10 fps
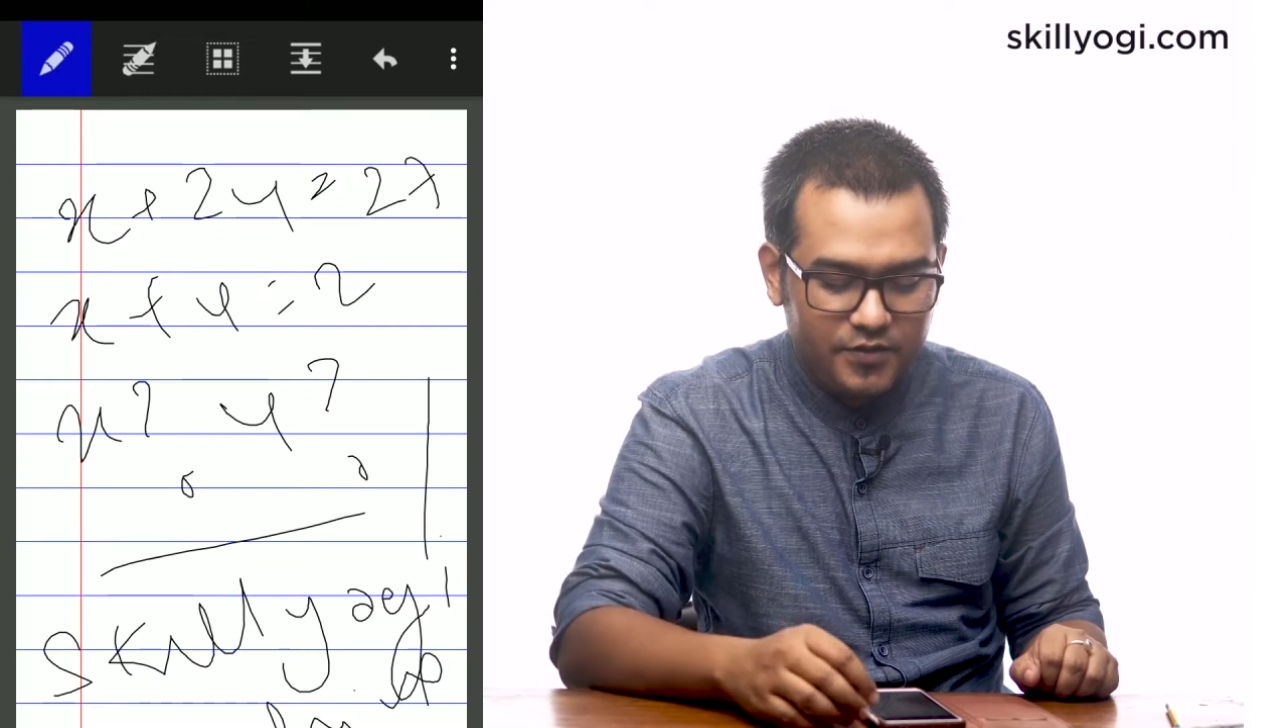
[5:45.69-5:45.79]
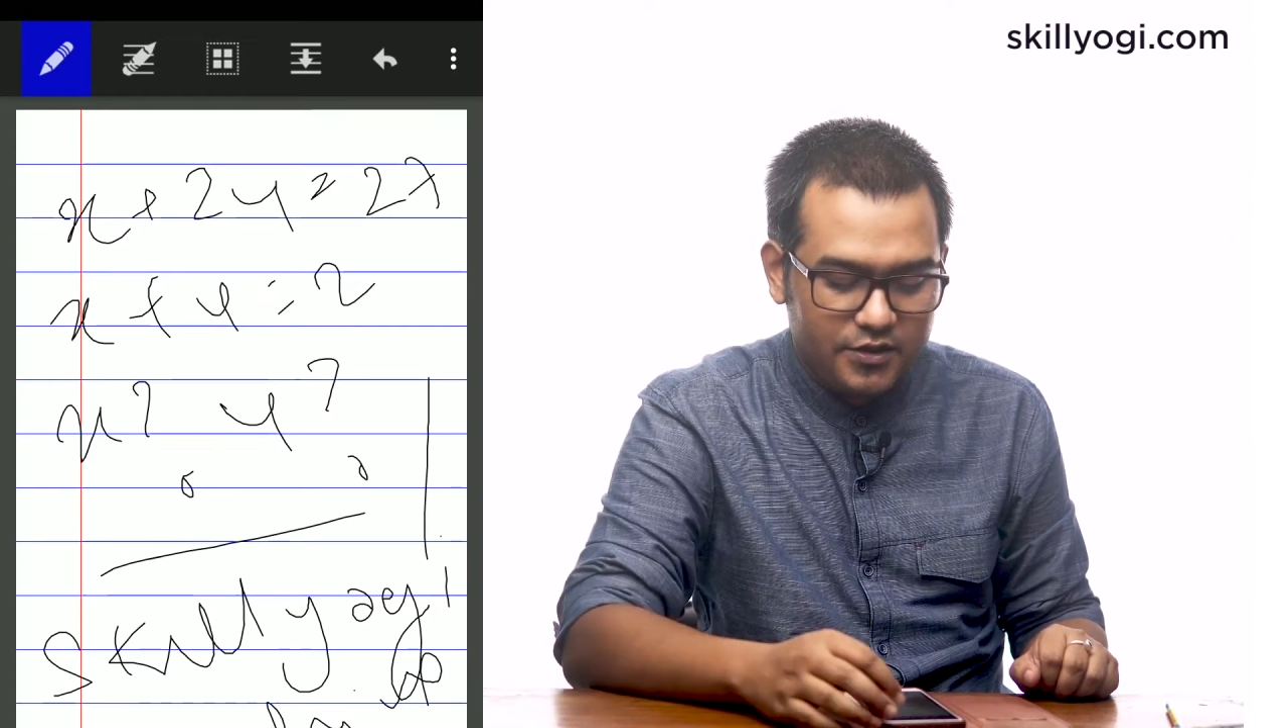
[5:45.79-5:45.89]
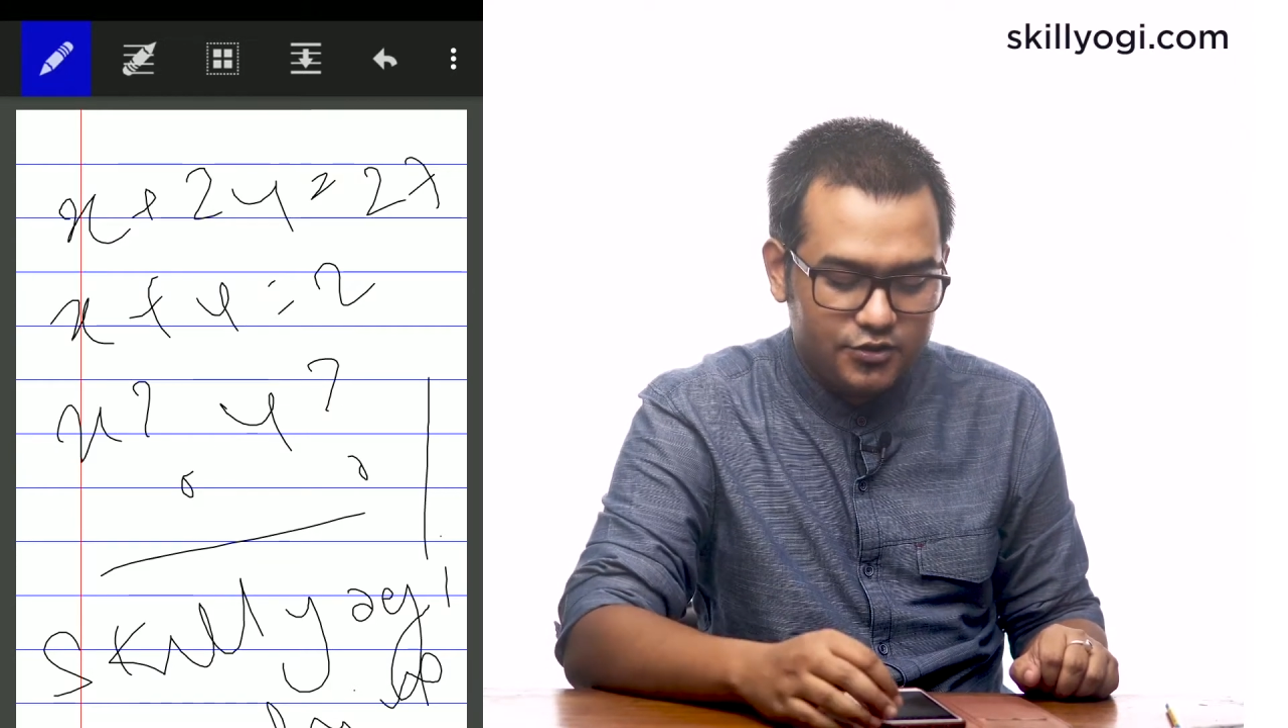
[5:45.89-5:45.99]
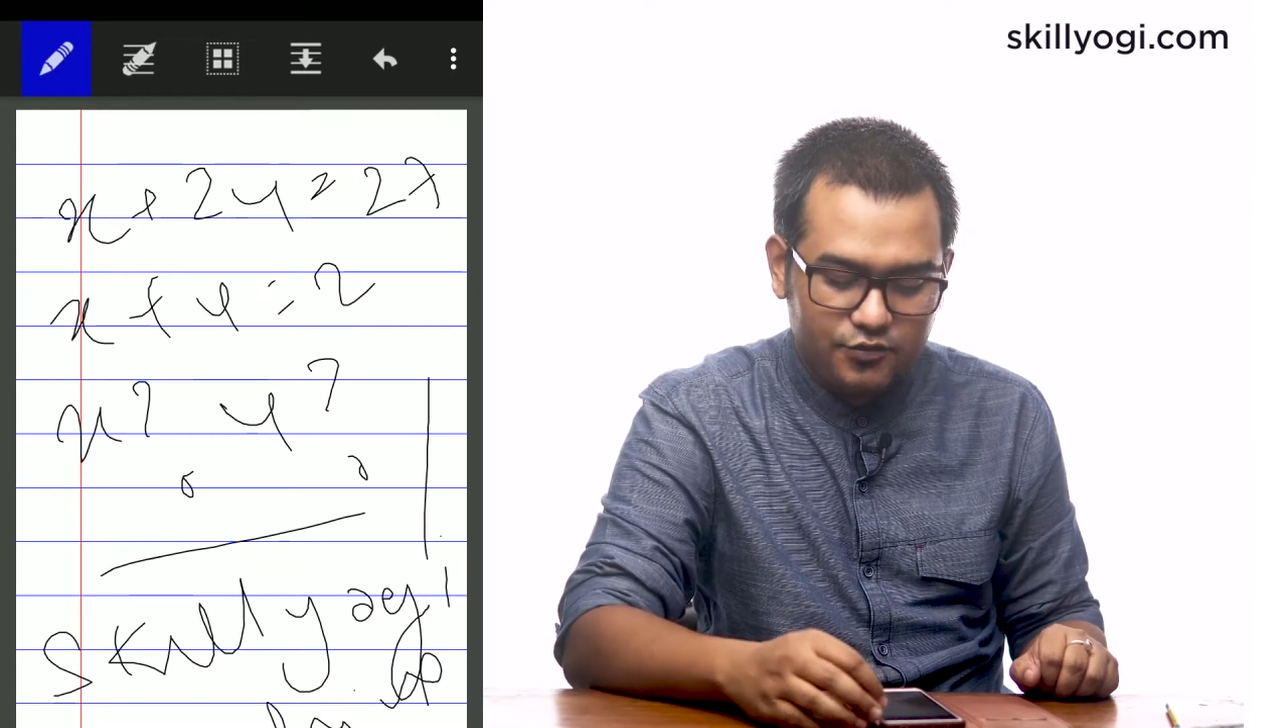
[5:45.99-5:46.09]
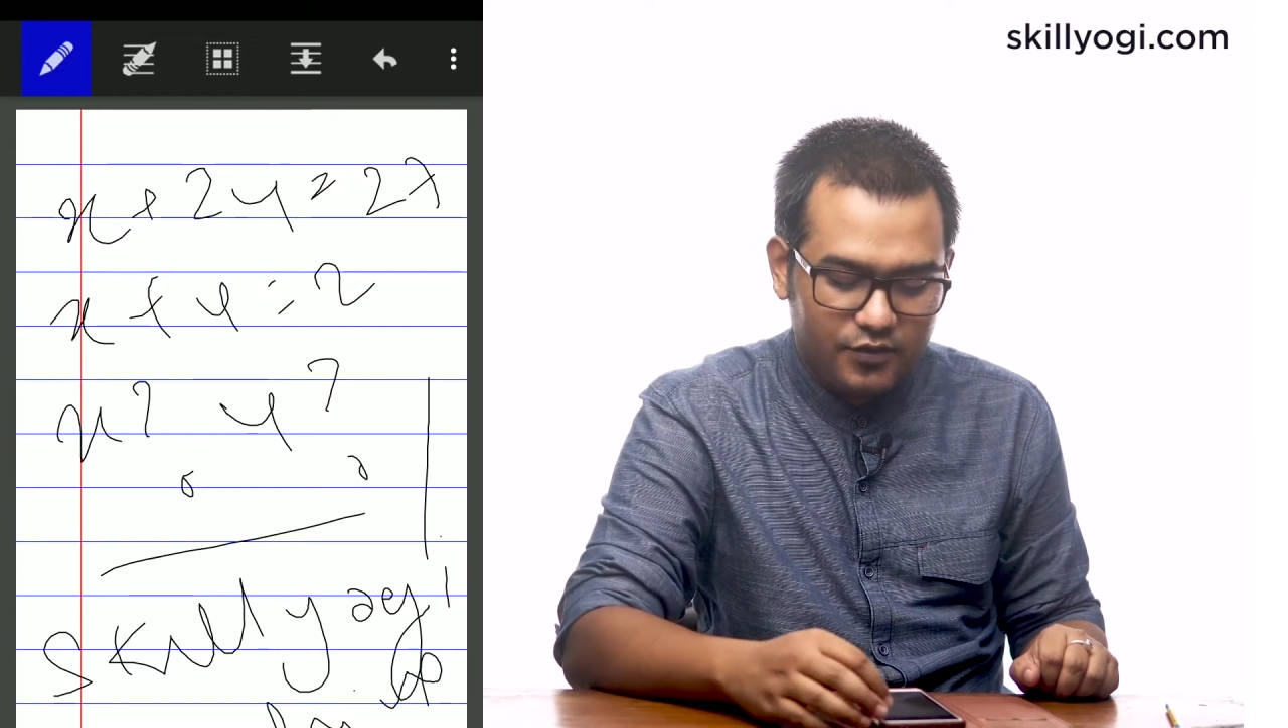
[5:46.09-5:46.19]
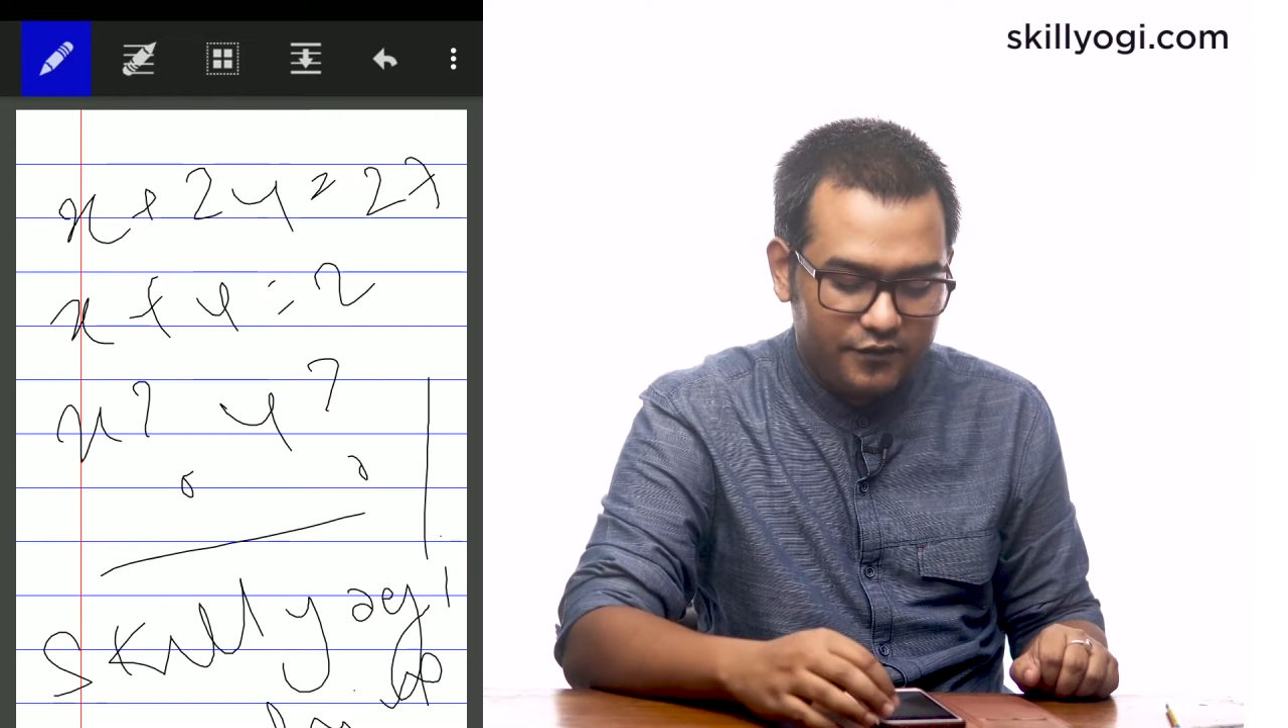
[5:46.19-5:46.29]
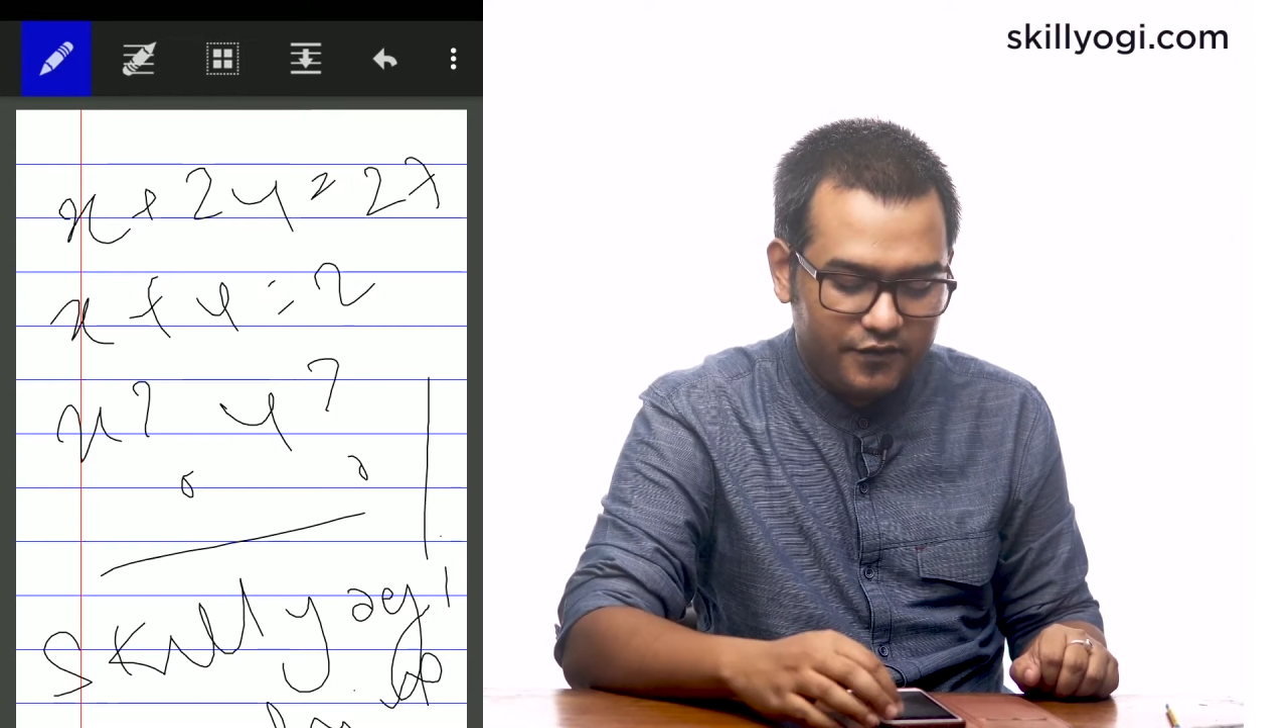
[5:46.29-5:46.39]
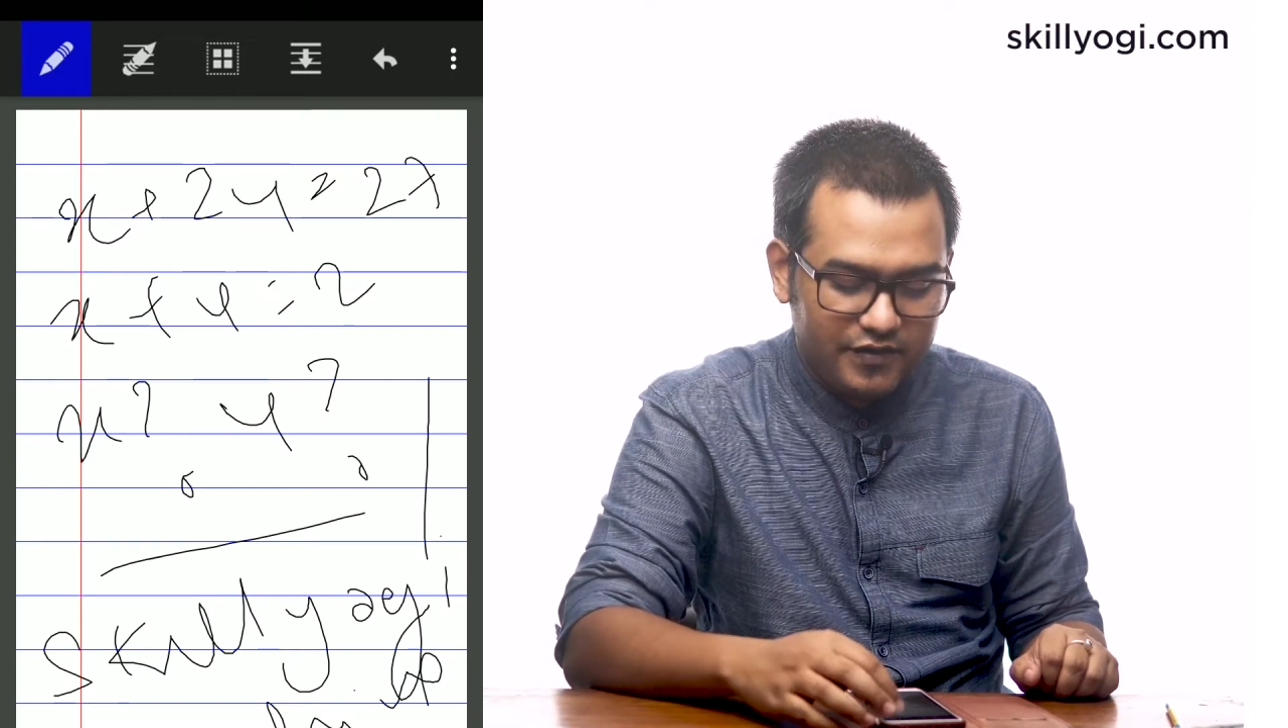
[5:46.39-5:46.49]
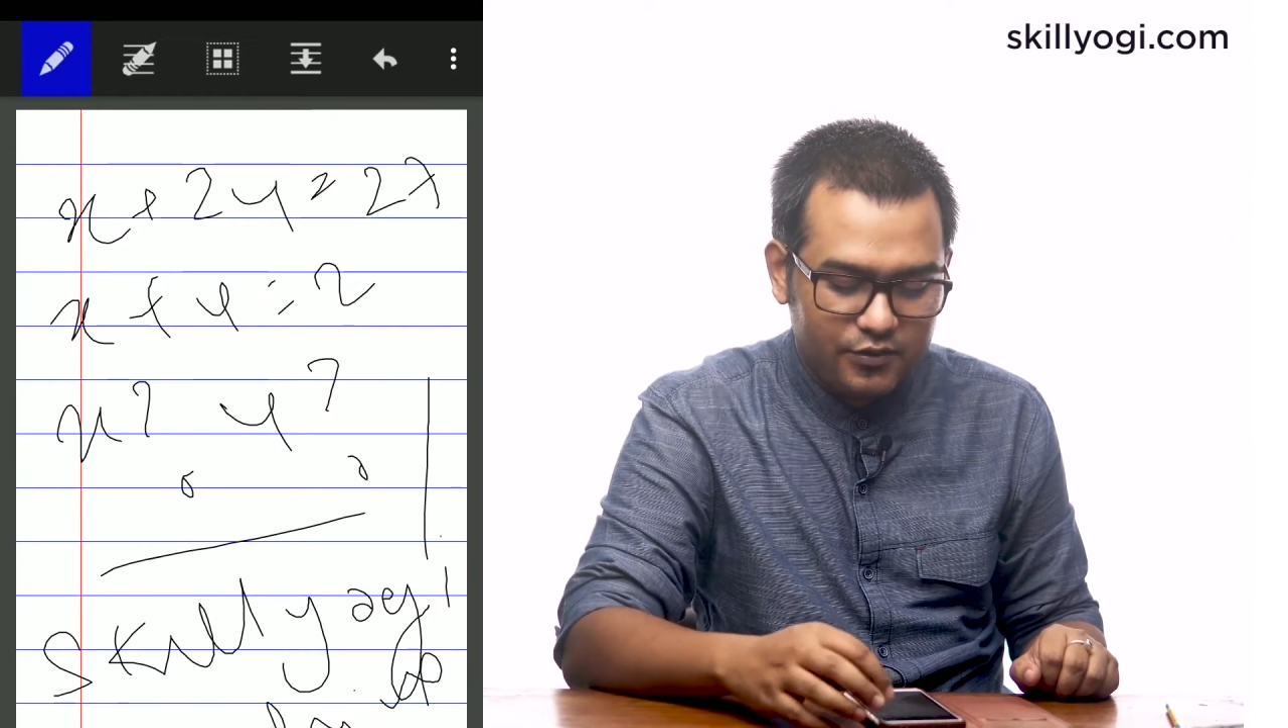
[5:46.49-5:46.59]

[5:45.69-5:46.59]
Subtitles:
So what we will